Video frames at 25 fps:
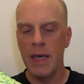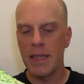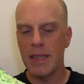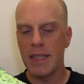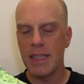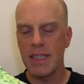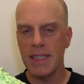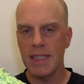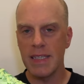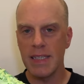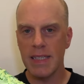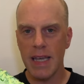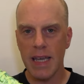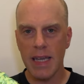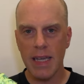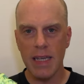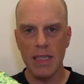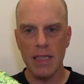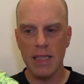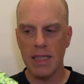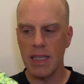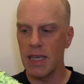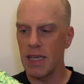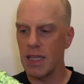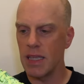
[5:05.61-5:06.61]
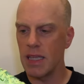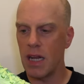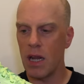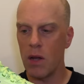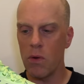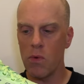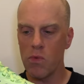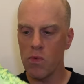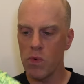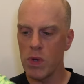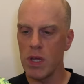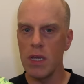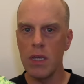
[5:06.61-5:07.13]
The second thing that I
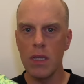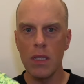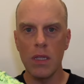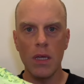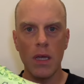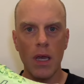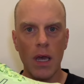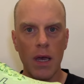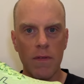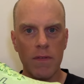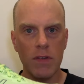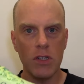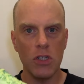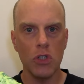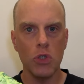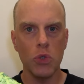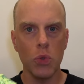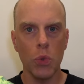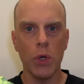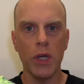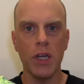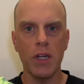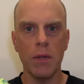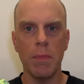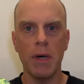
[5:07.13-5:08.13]
really have enjoyed